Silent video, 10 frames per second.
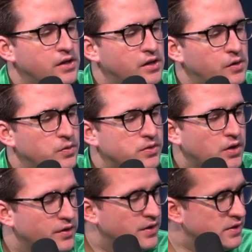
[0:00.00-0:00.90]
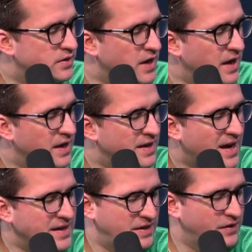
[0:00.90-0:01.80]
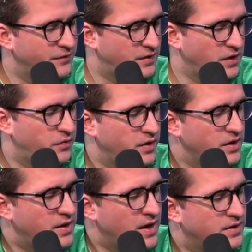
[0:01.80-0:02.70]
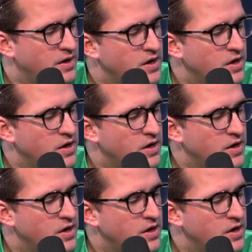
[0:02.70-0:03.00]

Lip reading: it was on this day in 1953 that